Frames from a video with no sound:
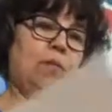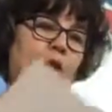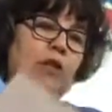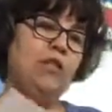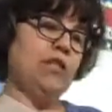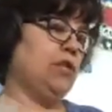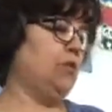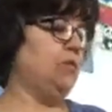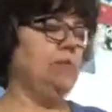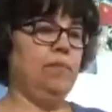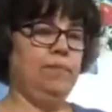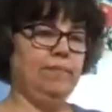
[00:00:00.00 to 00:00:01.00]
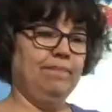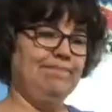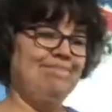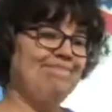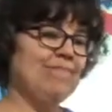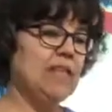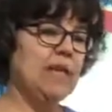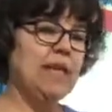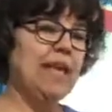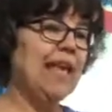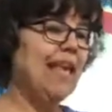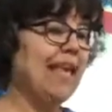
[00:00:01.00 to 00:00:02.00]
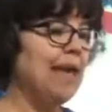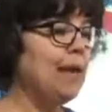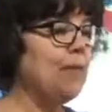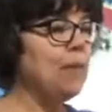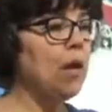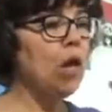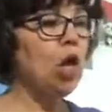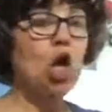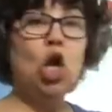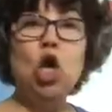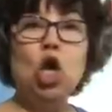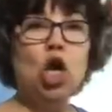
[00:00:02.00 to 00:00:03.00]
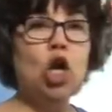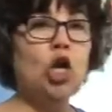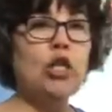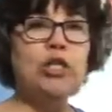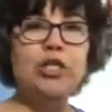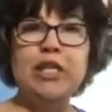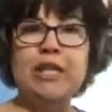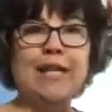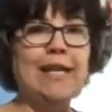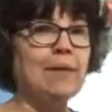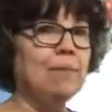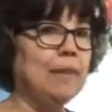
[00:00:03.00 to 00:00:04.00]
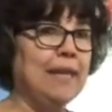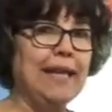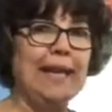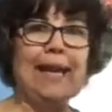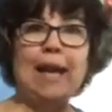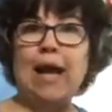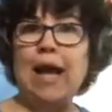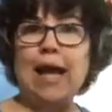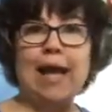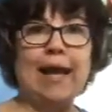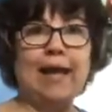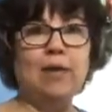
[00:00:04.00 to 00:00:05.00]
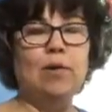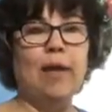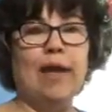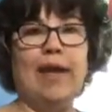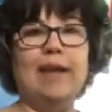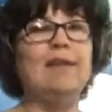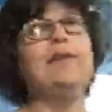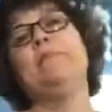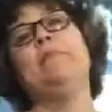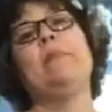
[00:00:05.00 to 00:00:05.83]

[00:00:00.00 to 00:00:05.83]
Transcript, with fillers: Part two. Him, her, she, me, I, okay?